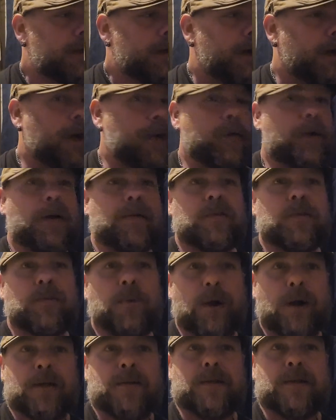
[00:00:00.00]
I do have some
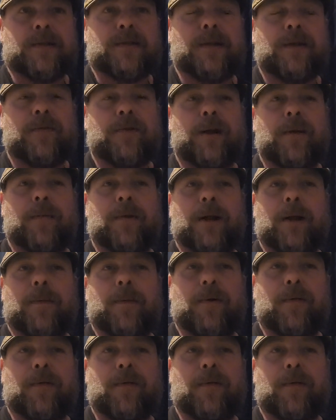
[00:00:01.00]
process stuff coming up.